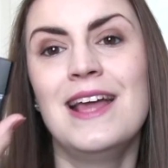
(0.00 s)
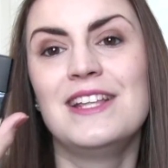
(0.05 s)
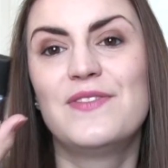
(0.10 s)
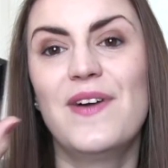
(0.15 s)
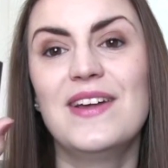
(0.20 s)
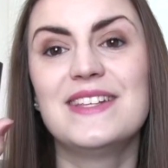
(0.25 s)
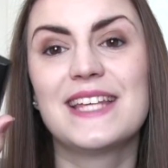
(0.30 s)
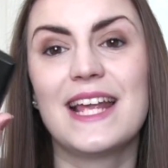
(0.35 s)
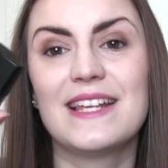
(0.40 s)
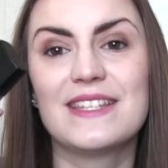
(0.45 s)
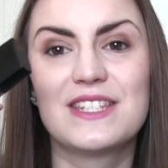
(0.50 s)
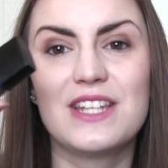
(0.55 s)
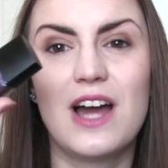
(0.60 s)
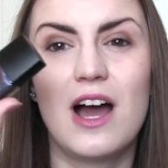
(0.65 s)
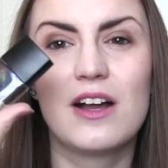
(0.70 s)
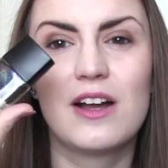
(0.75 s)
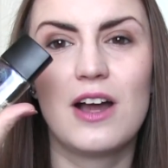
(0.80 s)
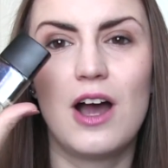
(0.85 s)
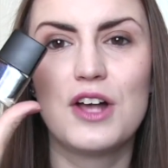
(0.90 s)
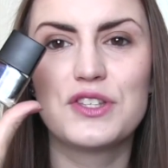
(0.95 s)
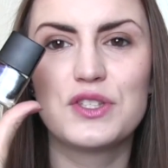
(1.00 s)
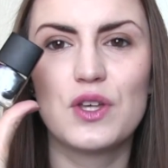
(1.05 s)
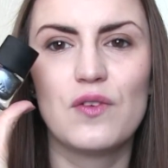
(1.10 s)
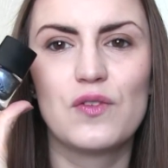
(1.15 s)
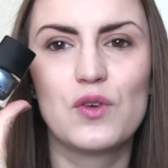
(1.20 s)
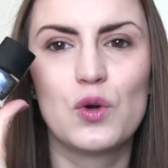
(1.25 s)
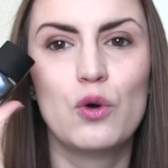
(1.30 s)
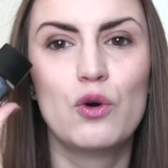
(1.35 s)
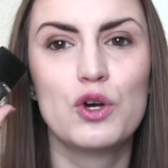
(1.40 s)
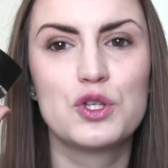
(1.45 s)
Defence Against the Dark Arts,
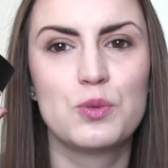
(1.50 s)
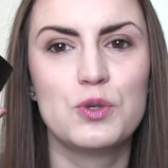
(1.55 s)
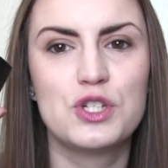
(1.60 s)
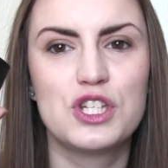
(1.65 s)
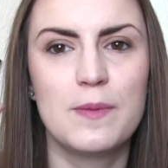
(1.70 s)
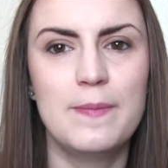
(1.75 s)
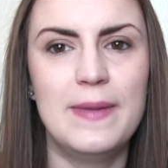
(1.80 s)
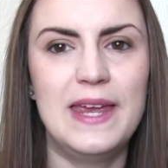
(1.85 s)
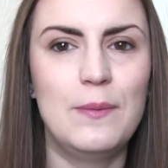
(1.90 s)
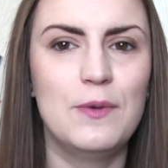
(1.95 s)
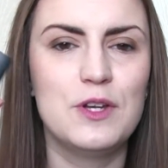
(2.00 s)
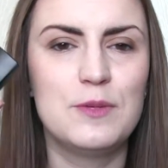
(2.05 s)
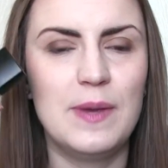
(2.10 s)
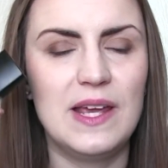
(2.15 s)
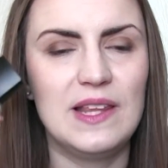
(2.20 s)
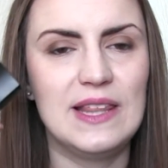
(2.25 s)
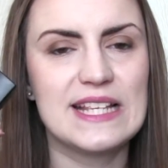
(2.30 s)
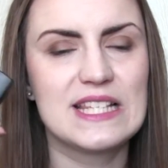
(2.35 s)
of course, would be